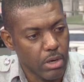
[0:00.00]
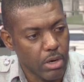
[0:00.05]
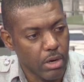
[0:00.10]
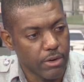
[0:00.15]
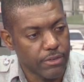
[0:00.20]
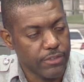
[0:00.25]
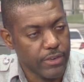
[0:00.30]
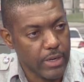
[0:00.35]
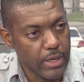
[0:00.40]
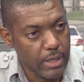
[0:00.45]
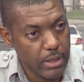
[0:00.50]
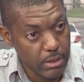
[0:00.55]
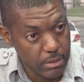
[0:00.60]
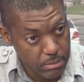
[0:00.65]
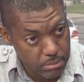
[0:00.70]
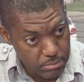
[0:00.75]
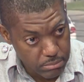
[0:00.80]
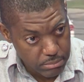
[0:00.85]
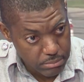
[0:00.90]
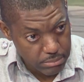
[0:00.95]
of a
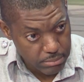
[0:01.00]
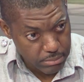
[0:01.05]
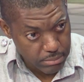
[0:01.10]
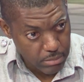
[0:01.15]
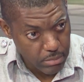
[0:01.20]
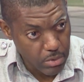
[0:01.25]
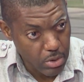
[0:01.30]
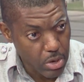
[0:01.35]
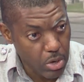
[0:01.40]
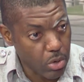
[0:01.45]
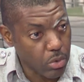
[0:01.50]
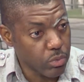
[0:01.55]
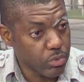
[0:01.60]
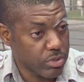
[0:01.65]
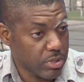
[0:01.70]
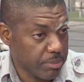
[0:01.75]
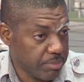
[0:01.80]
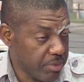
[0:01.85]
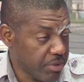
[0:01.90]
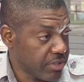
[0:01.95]

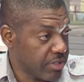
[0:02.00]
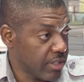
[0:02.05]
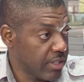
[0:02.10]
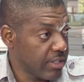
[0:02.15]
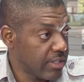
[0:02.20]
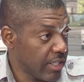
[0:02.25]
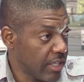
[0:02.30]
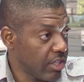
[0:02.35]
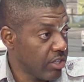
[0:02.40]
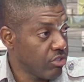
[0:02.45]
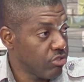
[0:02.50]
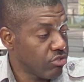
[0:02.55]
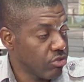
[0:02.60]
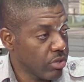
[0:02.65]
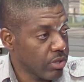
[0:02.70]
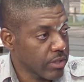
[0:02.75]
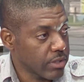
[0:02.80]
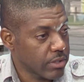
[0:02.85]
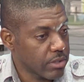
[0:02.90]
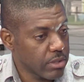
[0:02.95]
house, a person selling
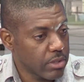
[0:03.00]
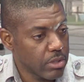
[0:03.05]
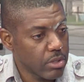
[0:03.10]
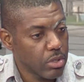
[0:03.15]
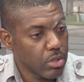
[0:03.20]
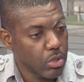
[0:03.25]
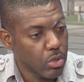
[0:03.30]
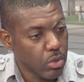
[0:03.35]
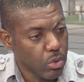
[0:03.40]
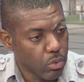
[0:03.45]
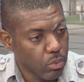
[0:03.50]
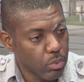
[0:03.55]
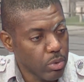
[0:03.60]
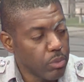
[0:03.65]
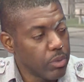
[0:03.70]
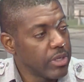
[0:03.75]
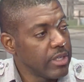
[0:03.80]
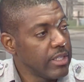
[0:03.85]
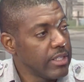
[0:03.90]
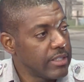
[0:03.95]
drugs, we
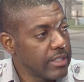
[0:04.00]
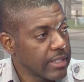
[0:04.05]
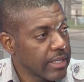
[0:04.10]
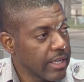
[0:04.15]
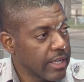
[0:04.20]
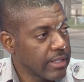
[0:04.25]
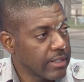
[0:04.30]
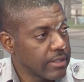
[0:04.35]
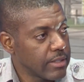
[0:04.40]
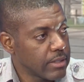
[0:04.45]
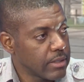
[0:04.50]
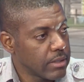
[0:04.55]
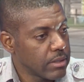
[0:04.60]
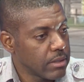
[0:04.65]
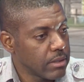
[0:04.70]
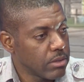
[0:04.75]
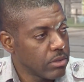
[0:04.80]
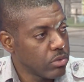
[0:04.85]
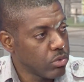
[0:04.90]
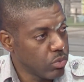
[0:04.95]
will need to
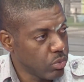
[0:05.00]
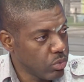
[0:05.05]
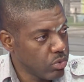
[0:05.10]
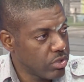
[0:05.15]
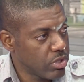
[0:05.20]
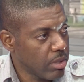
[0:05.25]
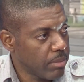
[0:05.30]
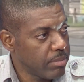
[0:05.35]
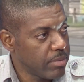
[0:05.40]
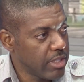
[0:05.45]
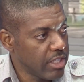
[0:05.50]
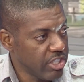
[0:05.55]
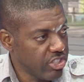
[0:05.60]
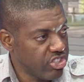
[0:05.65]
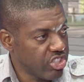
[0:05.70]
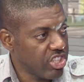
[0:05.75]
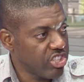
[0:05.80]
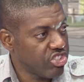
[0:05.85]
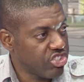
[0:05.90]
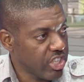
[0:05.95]
do some
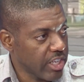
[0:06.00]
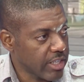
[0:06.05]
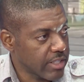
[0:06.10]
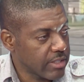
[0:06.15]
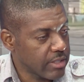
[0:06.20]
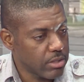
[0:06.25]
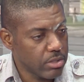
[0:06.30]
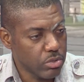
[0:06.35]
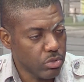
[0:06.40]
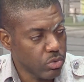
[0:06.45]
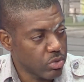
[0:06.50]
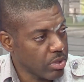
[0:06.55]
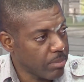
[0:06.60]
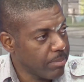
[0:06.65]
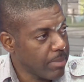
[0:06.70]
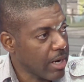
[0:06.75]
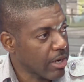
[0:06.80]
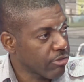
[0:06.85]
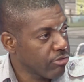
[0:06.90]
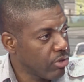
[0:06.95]
diligent checks, do
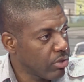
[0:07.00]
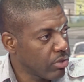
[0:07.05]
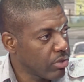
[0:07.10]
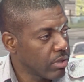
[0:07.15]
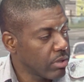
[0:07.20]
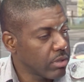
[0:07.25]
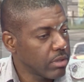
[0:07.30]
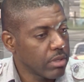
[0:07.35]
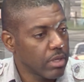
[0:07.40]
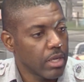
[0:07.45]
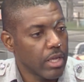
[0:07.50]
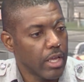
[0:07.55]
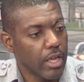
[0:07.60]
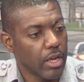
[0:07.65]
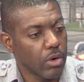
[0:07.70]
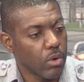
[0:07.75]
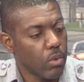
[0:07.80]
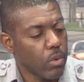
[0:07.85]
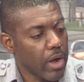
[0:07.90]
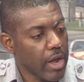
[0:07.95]
some background
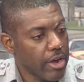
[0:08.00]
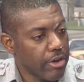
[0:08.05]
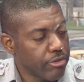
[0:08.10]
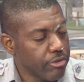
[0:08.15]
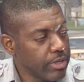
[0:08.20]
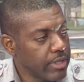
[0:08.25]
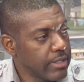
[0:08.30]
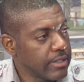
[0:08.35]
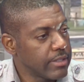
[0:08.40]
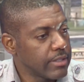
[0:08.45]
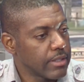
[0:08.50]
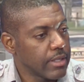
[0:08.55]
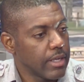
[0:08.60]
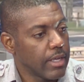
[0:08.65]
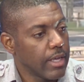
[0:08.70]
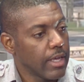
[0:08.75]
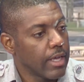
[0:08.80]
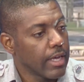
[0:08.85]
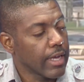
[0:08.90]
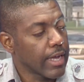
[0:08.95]
inquiries,
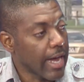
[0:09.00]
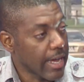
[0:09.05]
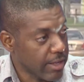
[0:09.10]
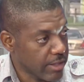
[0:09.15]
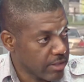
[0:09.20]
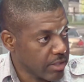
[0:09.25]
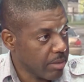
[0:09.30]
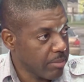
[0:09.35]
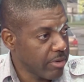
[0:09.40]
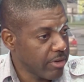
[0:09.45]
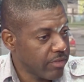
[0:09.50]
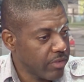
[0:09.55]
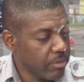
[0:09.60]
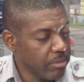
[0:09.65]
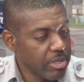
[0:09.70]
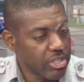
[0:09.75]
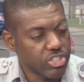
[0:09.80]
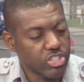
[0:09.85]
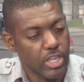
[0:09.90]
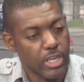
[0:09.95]
gather some
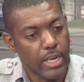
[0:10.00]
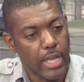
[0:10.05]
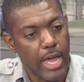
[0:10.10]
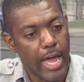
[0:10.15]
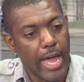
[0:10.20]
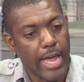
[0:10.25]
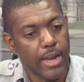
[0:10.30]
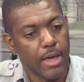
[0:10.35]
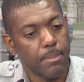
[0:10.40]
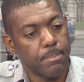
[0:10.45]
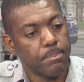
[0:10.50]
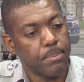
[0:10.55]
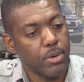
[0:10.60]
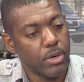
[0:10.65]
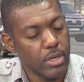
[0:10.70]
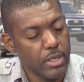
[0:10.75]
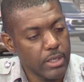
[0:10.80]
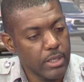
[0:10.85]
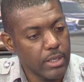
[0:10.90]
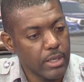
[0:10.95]
information. And
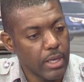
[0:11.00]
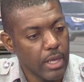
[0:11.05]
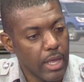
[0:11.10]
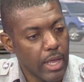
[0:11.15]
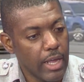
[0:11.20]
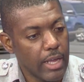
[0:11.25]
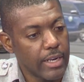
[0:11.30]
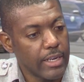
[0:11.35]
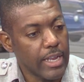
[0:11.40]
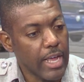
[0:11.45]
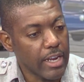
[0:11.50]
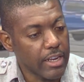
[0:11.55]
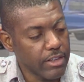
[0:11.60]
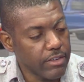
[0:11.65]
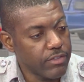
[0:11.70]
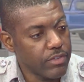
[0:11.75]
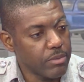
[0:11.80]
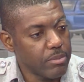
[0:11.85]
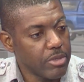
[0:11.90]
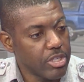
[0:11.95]
upon that
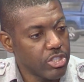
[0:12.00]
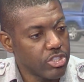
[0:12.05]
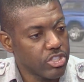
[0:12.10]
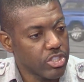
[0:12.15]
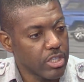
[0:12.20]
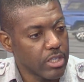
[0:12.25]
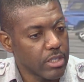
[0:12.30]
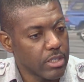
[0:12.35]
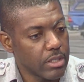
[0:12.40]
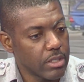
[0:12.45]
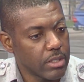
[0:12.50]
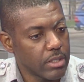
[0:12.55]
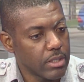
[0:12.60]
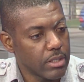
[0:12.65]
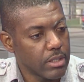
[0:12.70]
information,